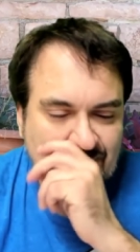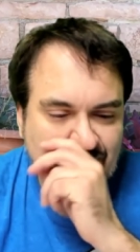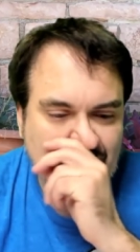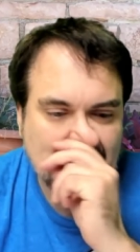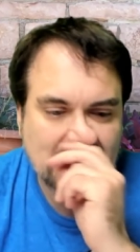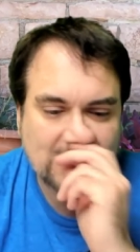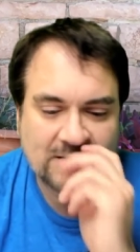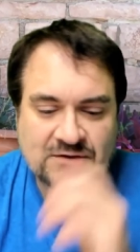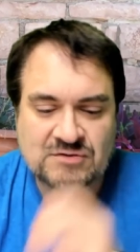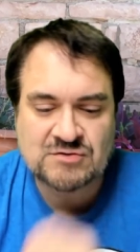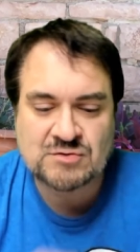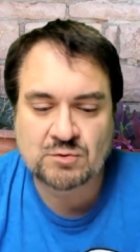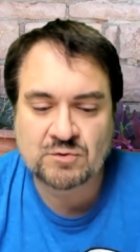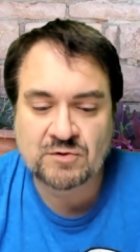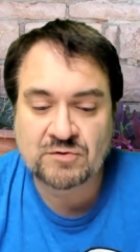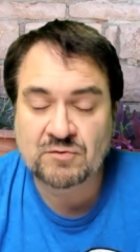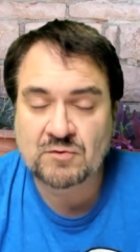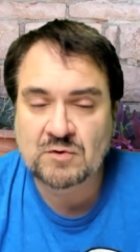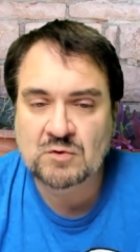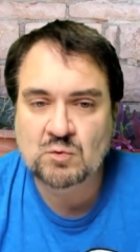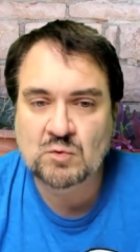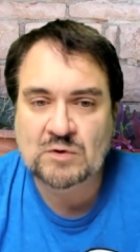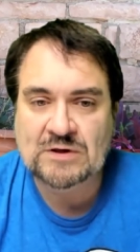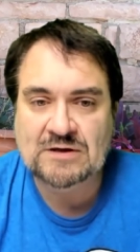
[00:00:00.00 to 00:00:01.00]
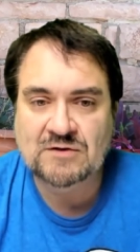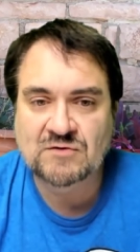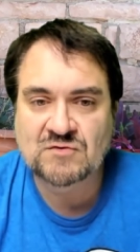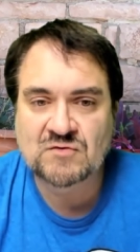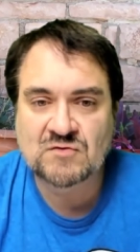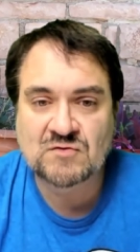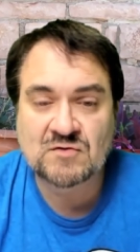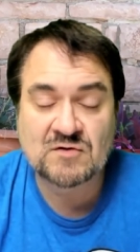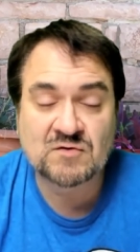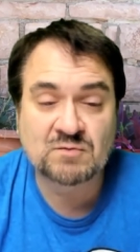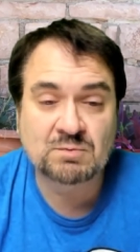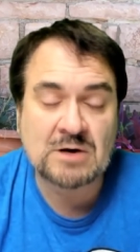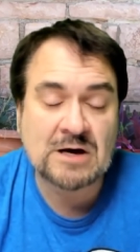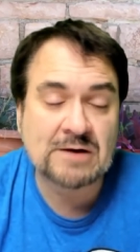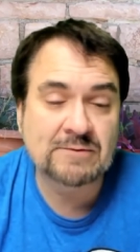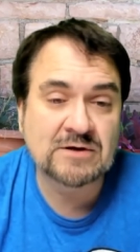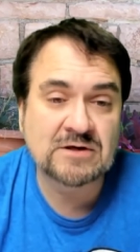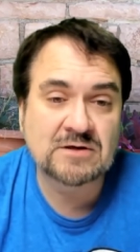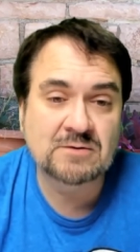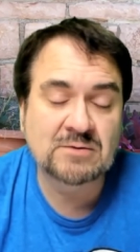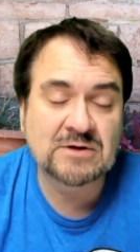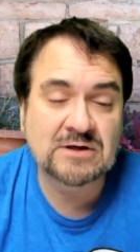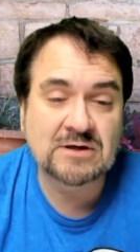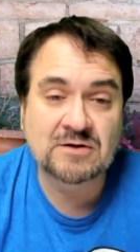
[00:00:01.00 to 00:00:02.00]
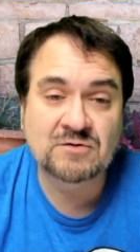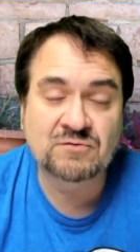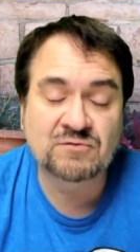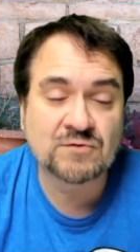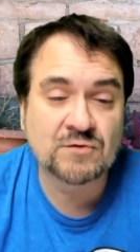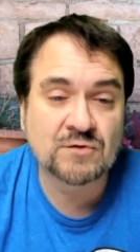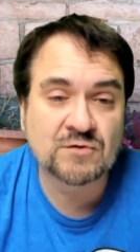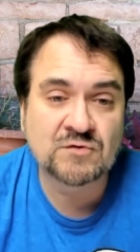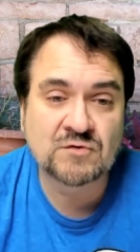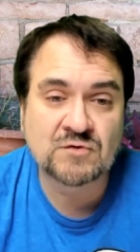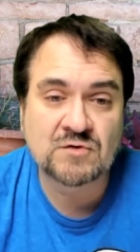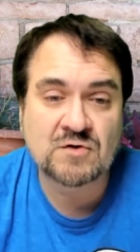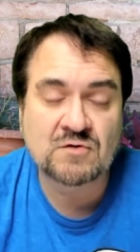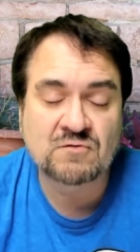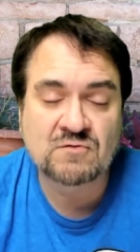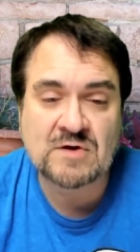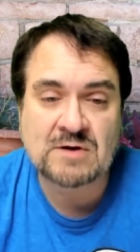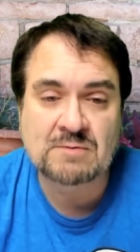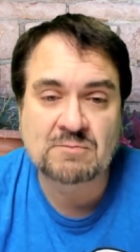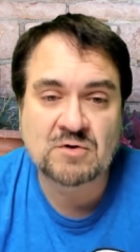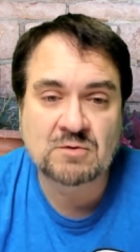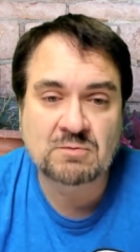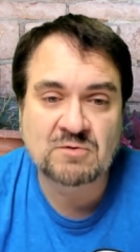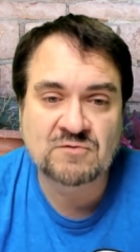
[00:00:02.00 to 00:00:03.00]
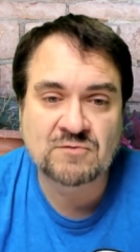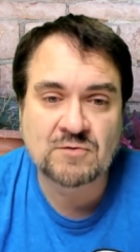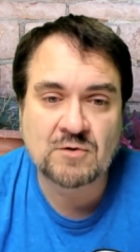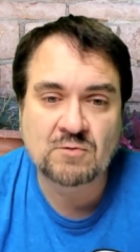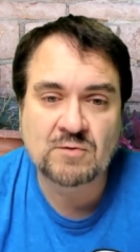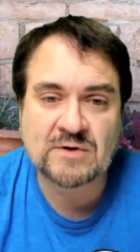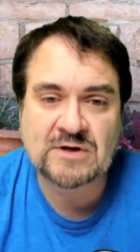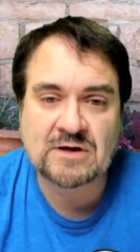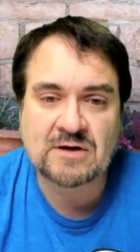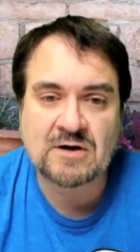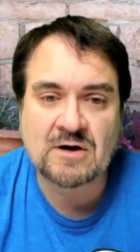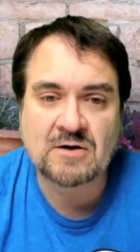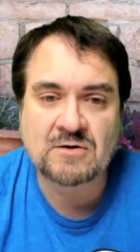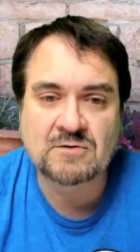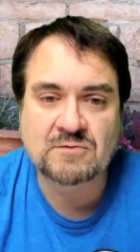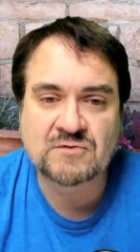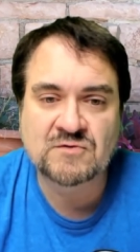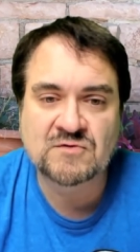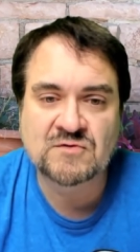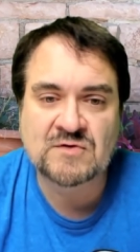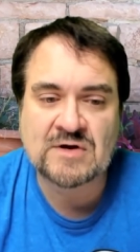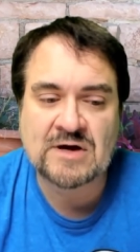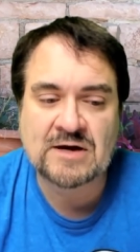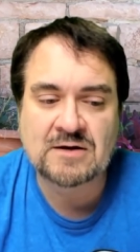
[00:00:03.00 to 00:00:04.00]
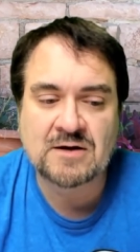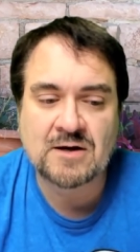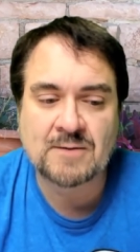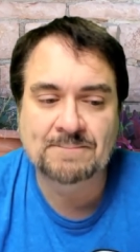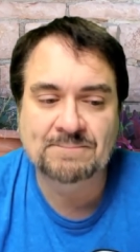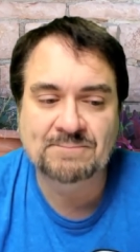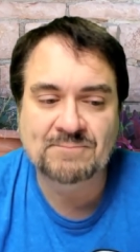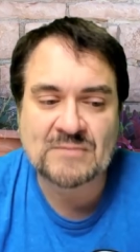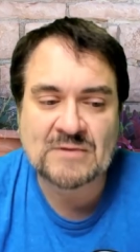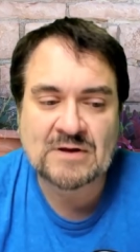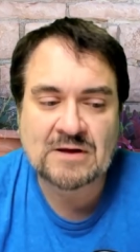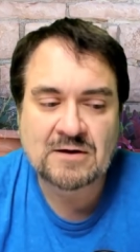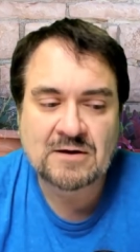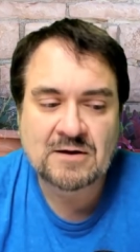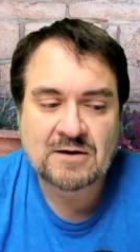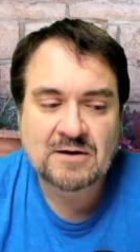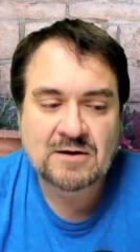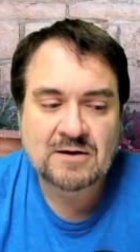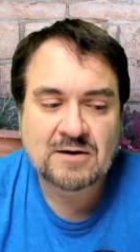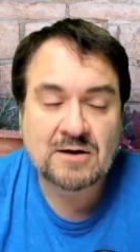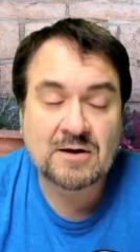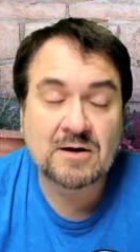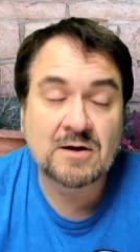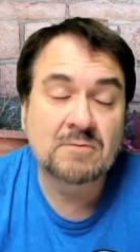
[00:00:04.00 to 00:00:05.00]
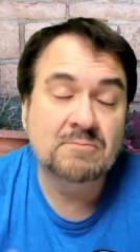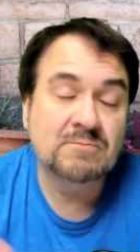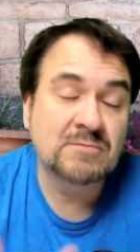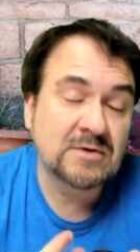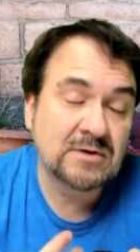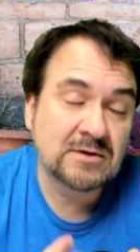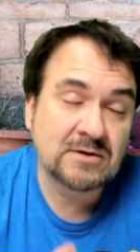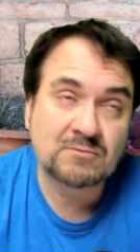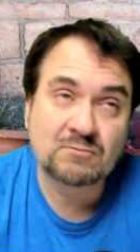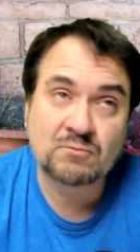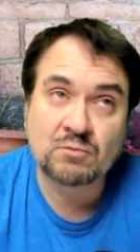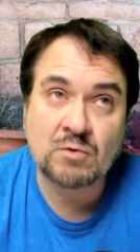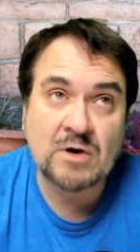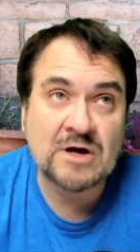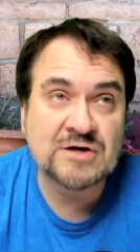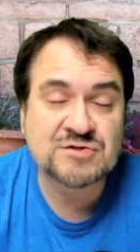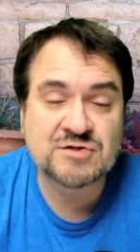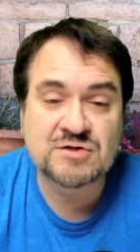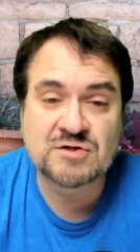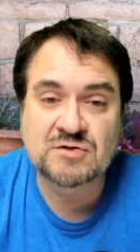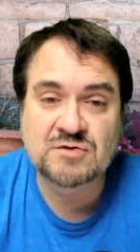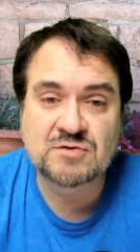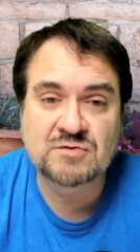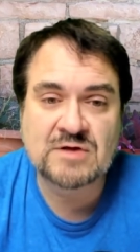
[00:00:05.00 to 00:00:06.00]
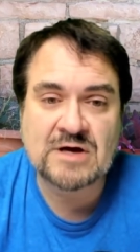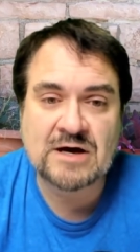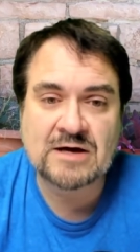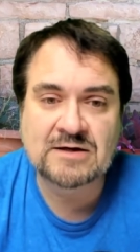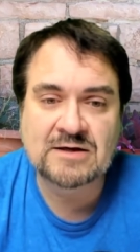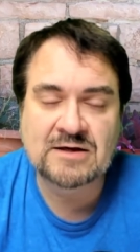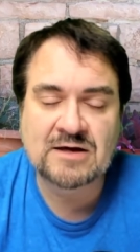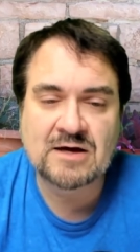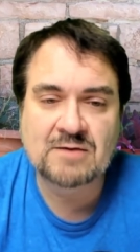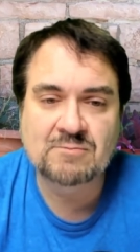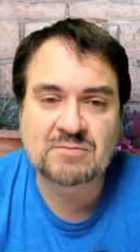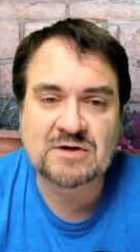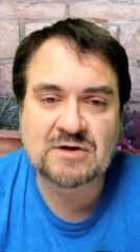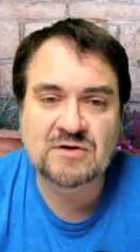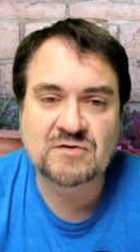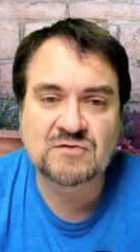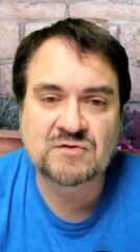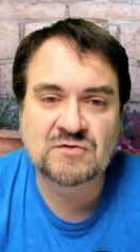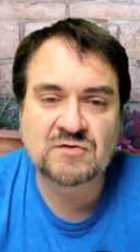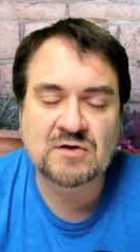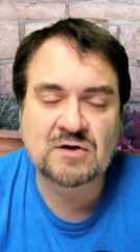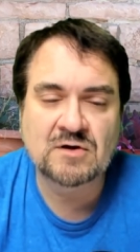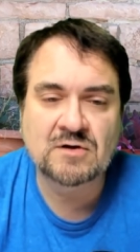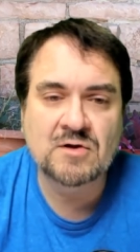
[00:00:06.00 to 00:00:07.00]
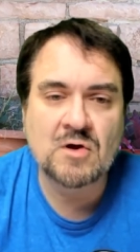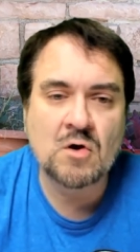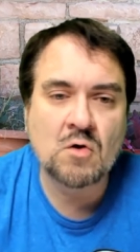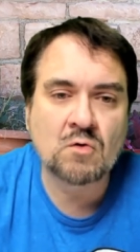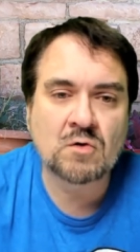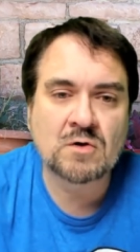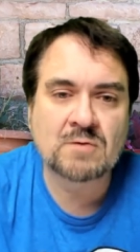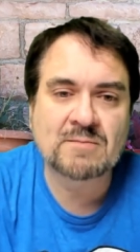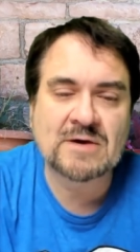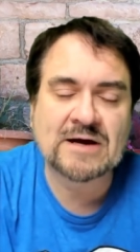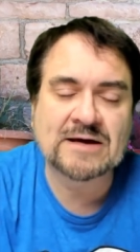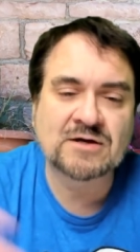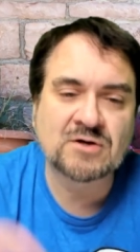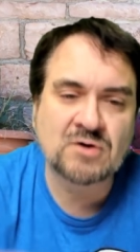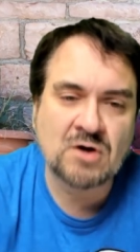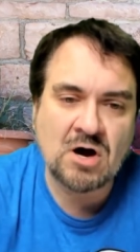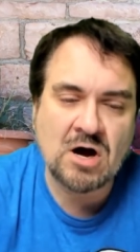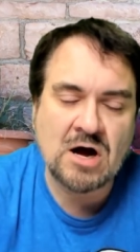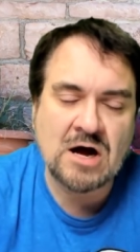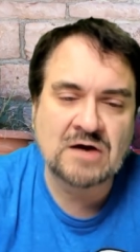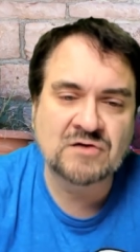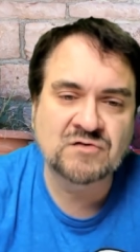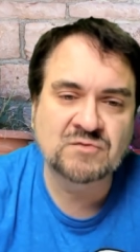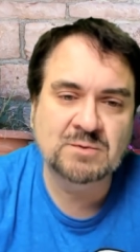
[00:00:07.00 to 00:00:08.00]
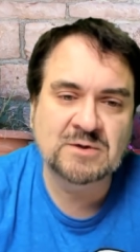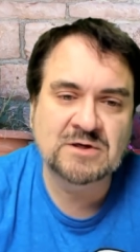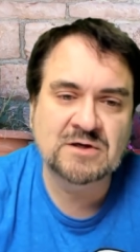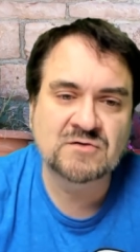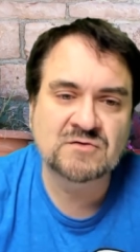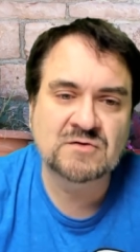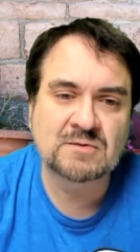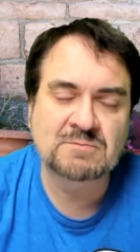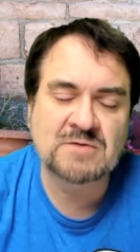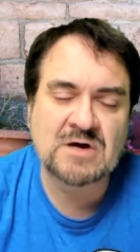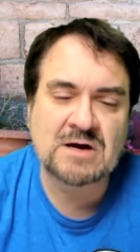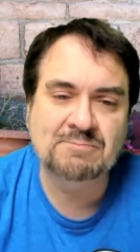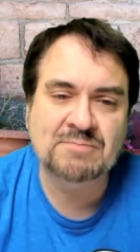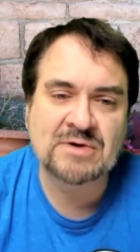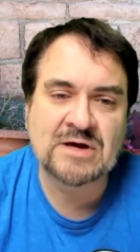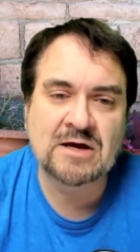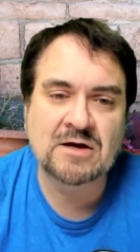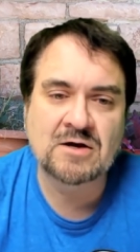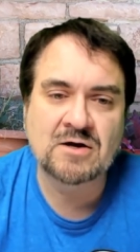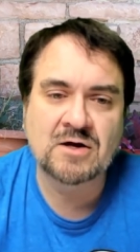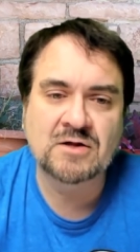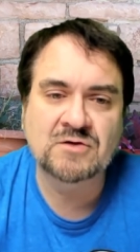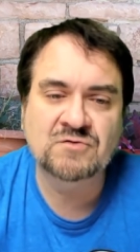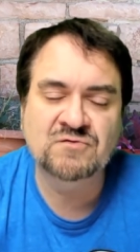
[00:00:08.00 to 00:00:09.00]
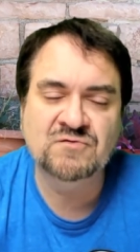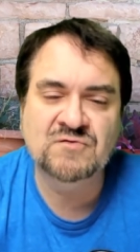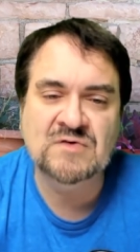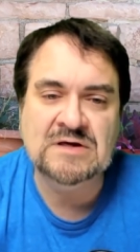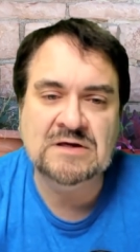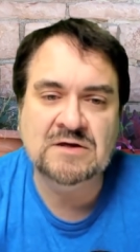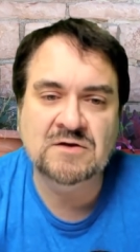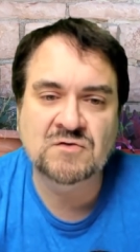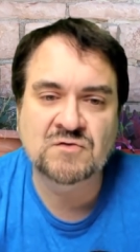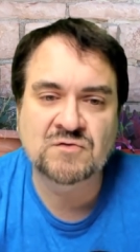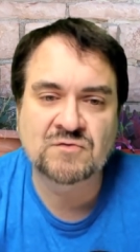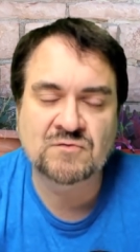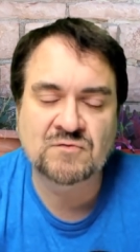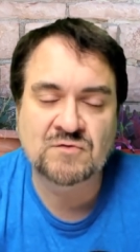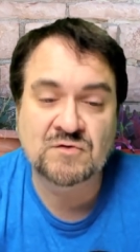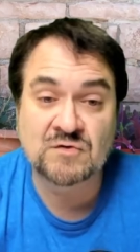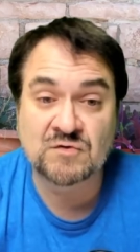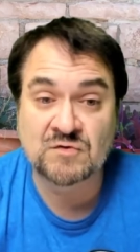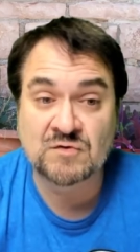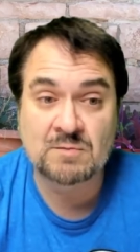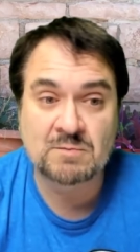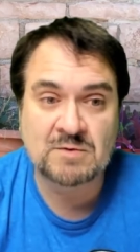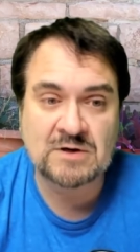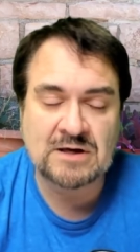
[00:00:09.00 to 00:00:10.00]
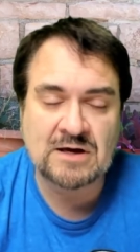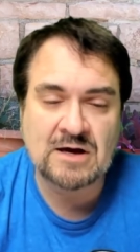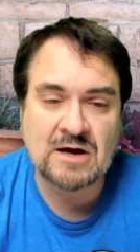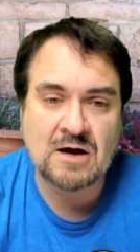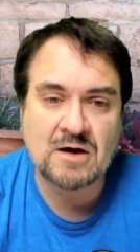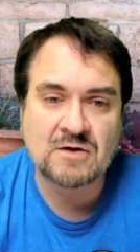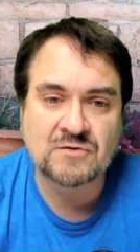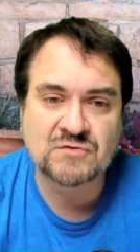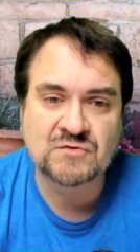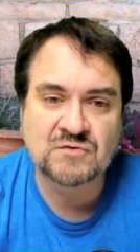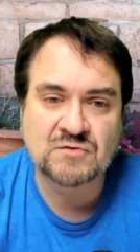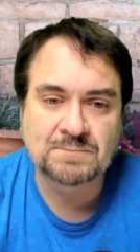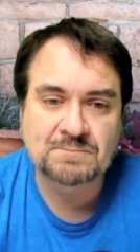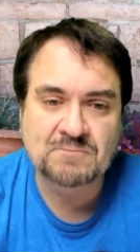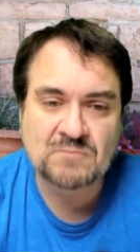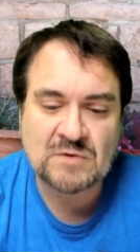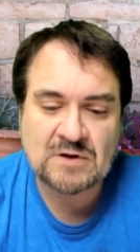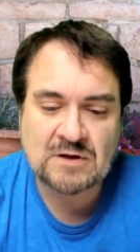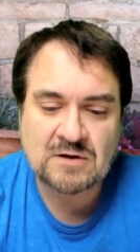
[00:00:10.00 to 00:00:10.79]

by like two or three weeks. It's probably going to be first of November before we get our own site up. Um, rushing to do that again because it's going to lower my cost because I'm not paying all the fees to somebody else.